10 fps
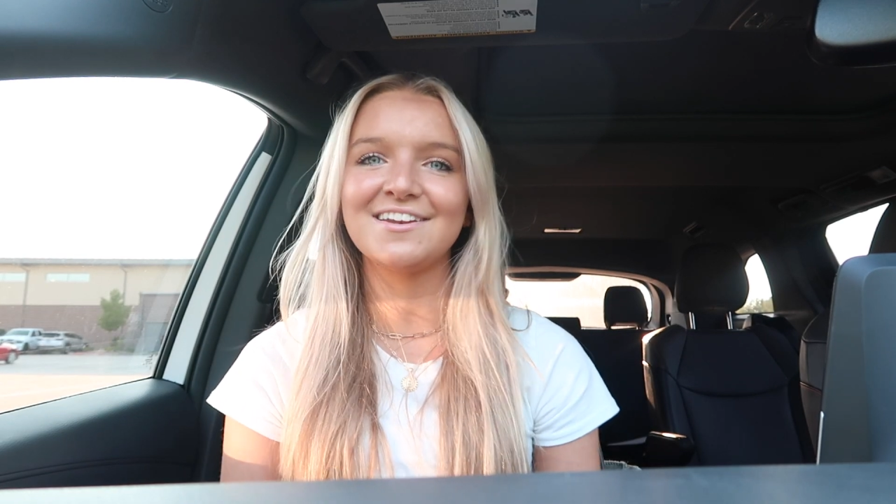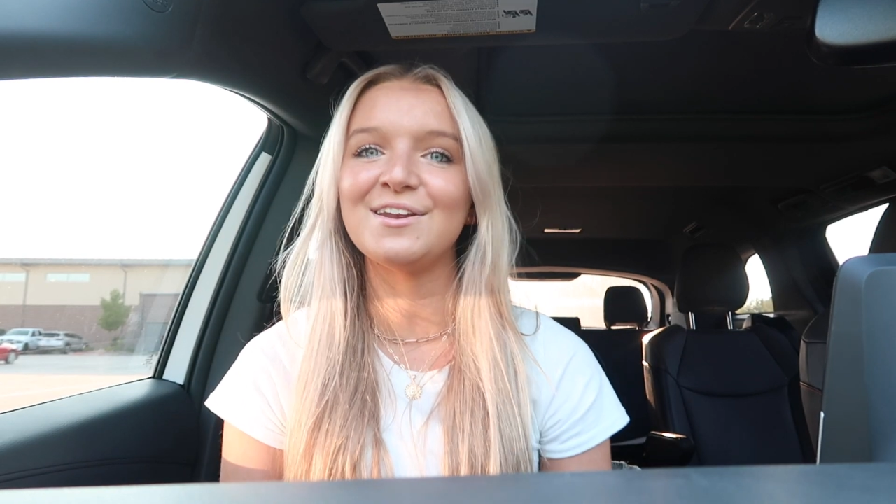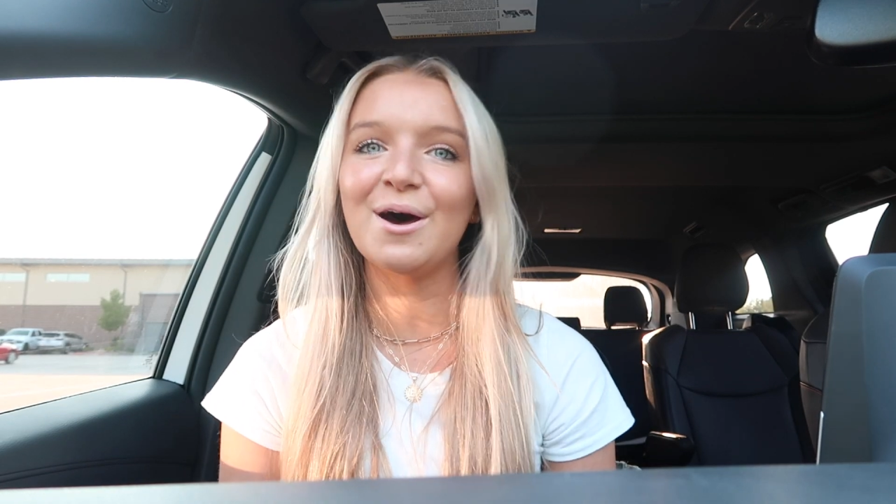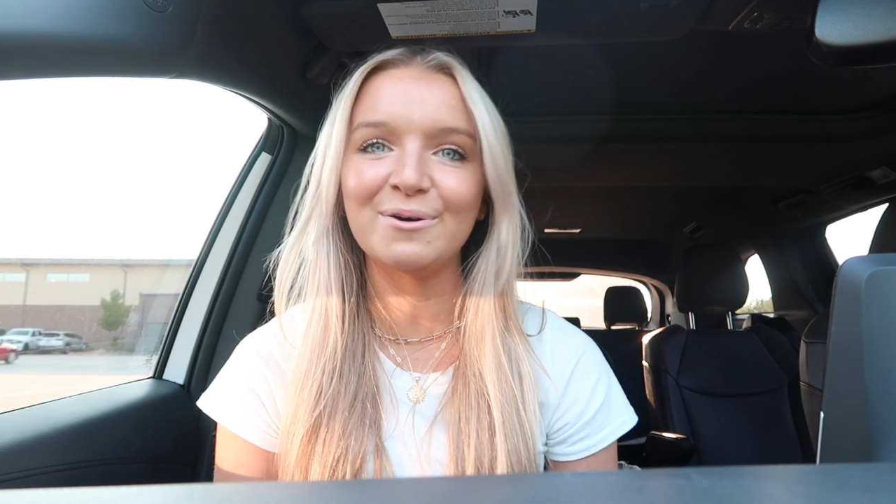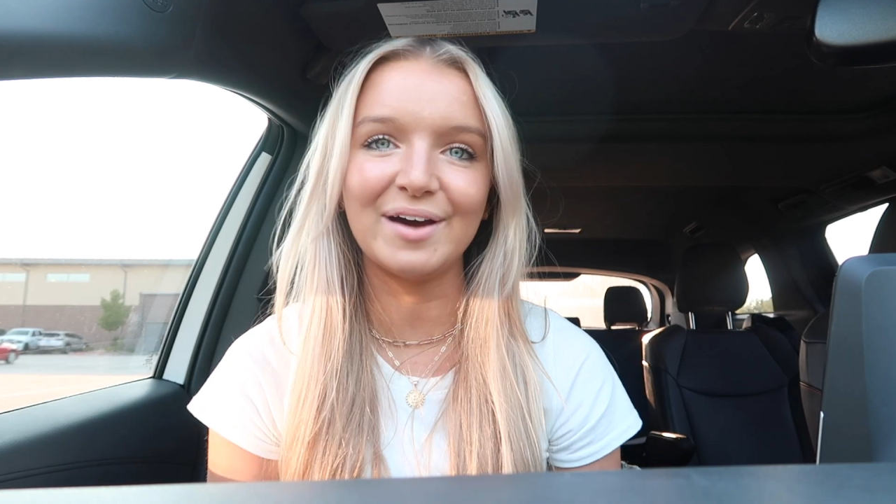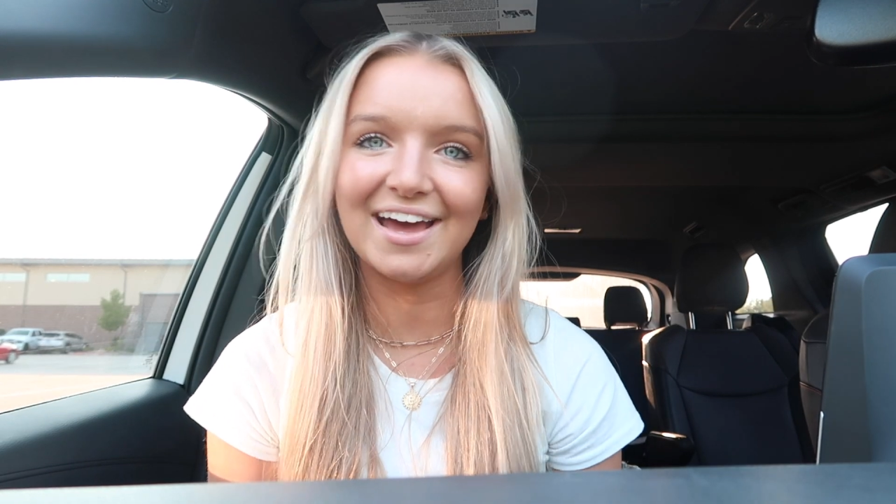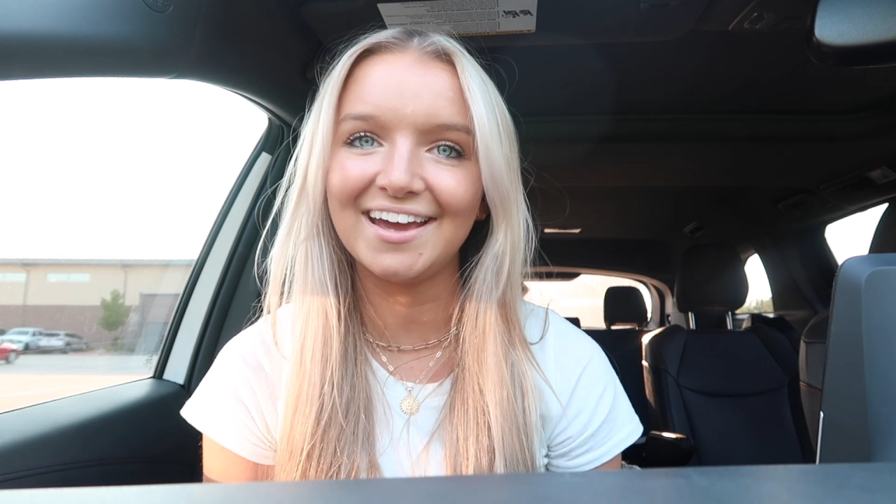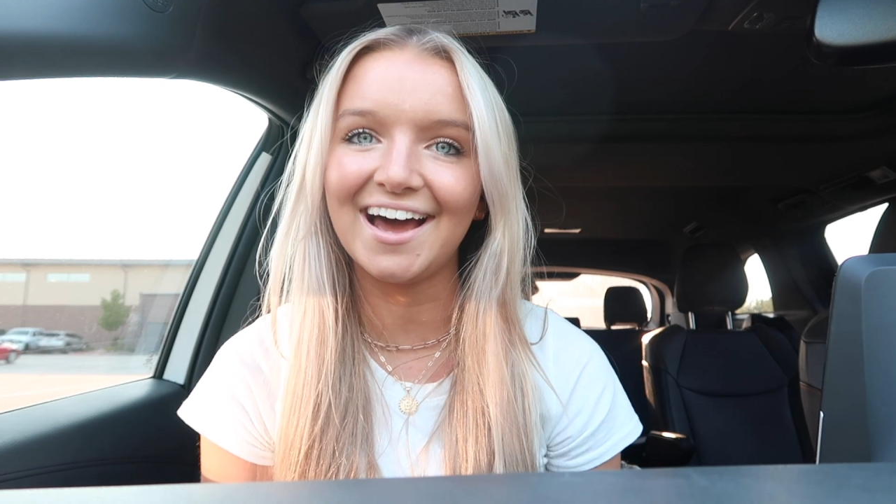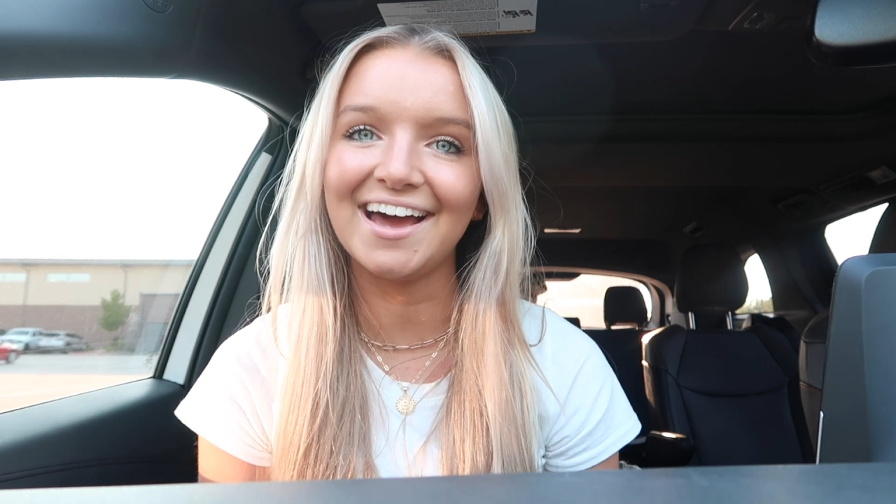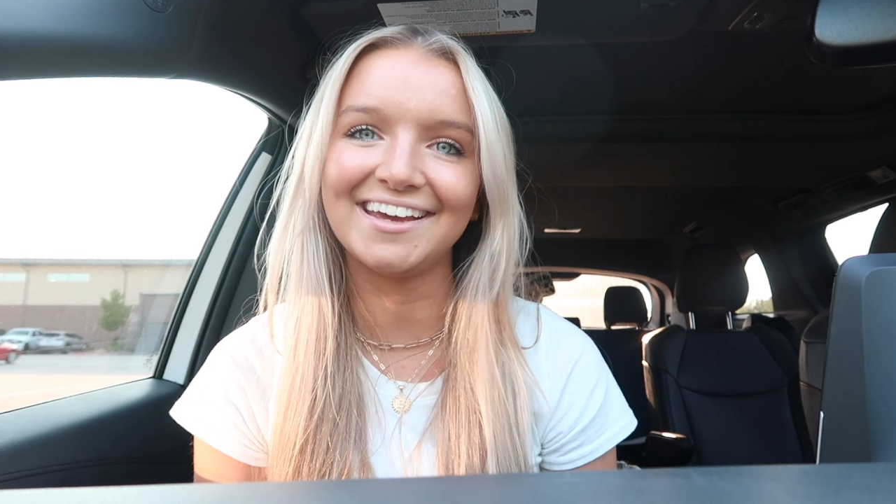no
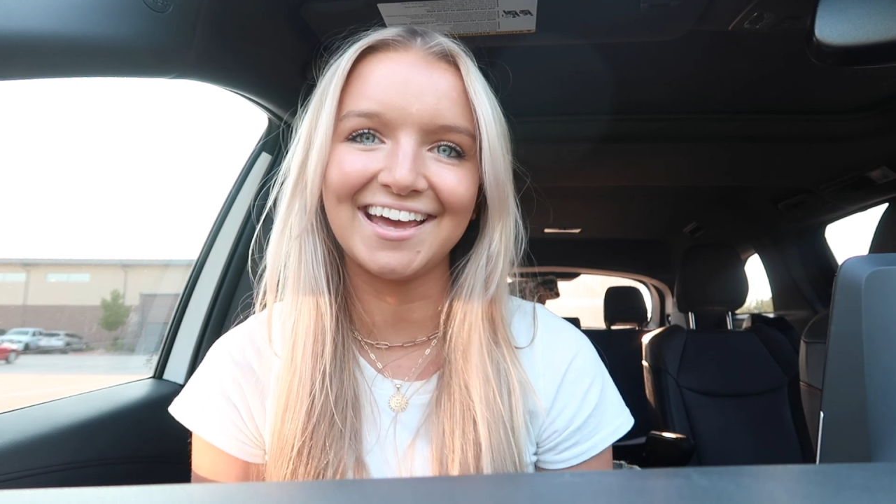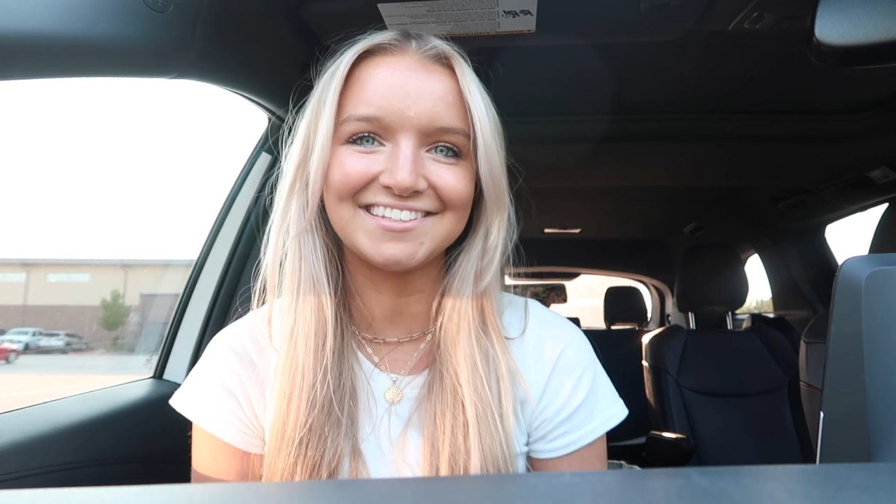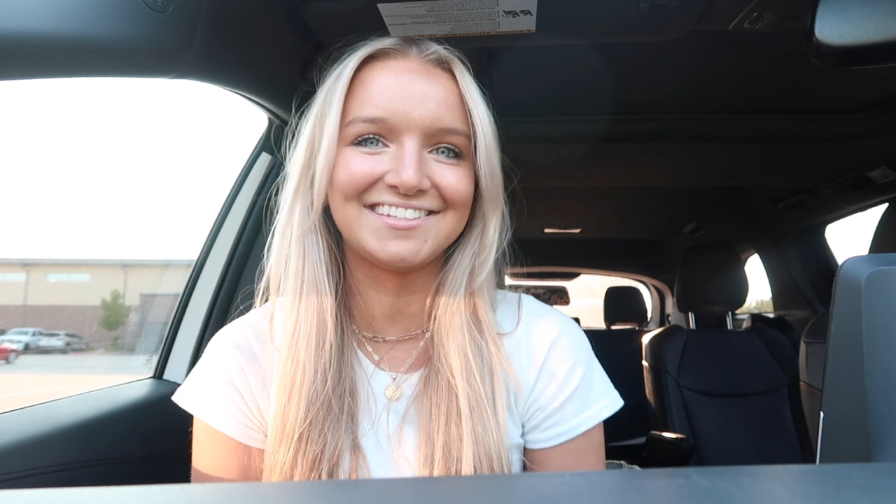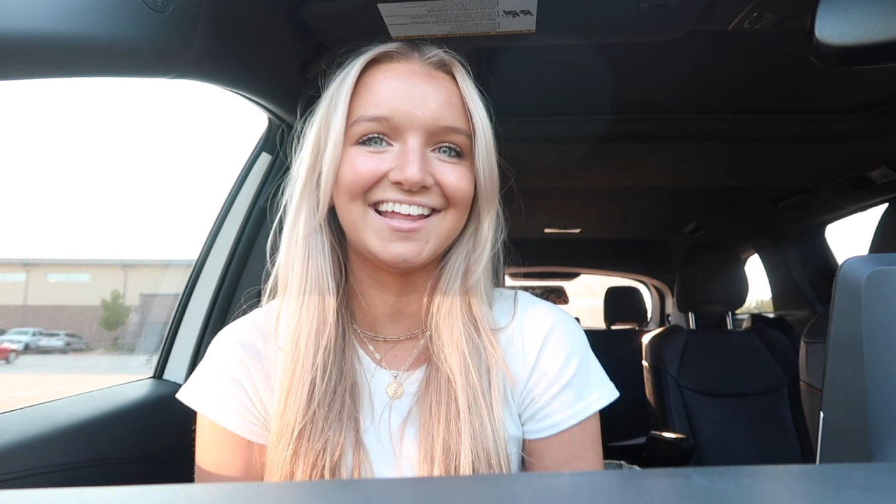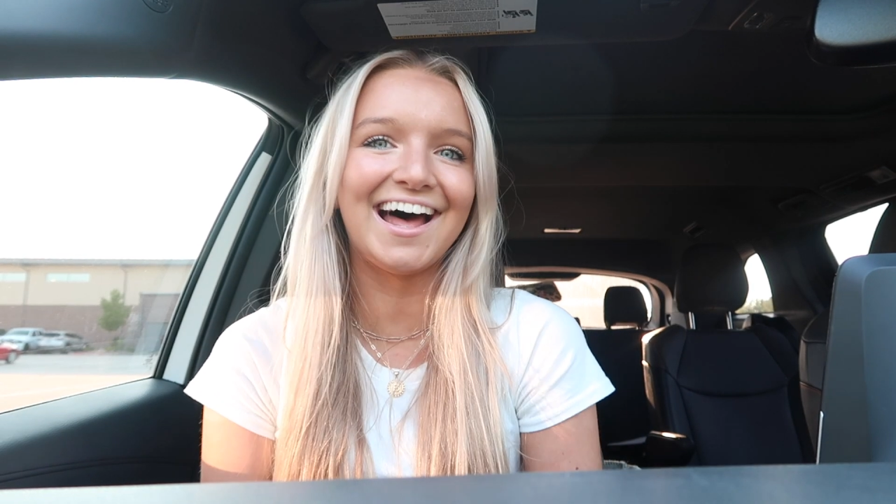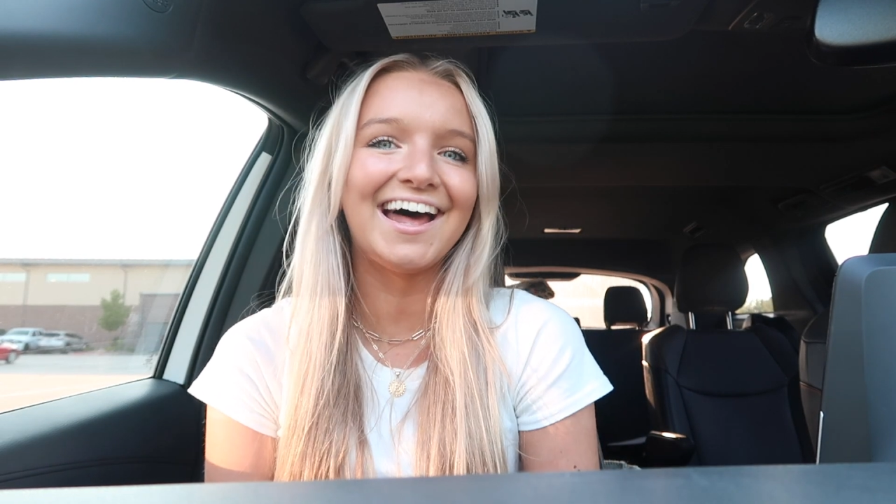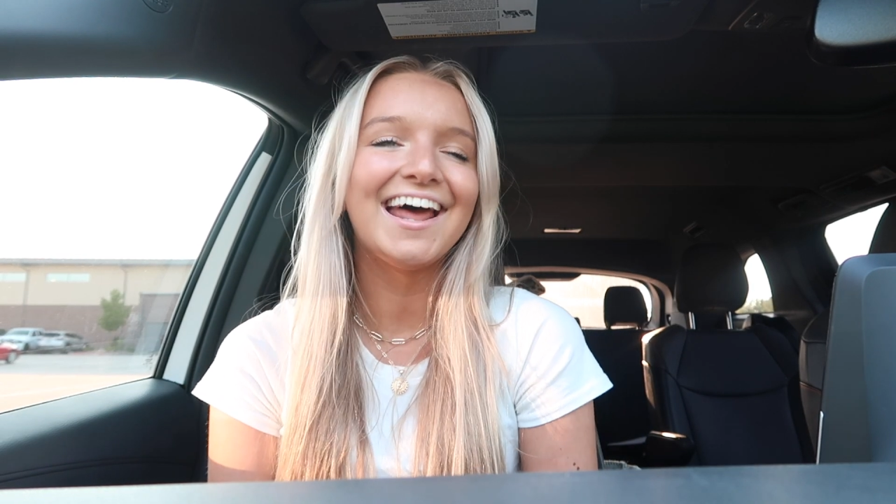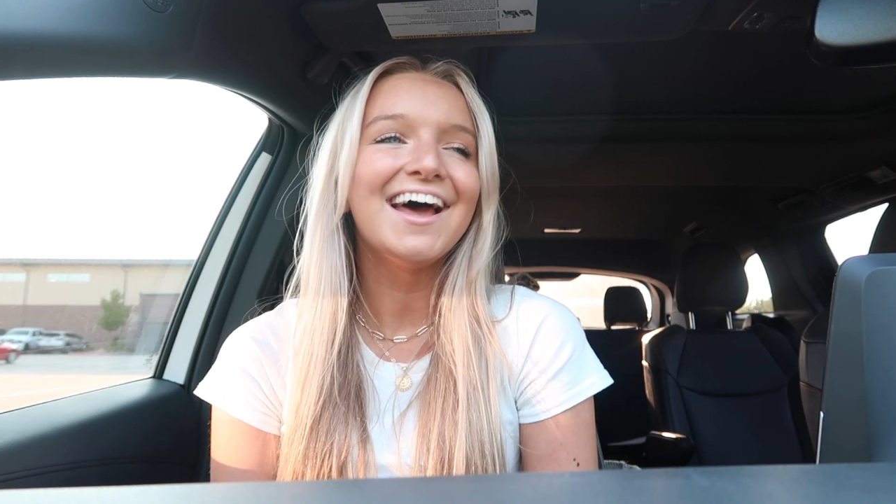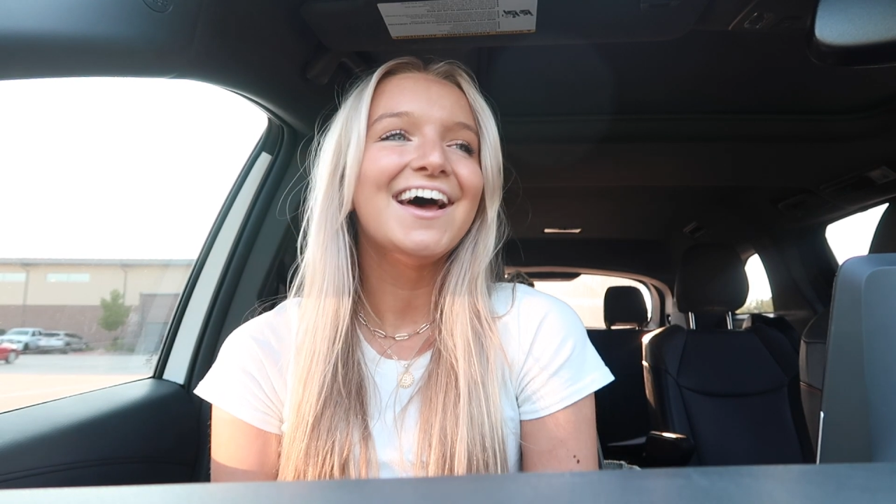way, I guess that.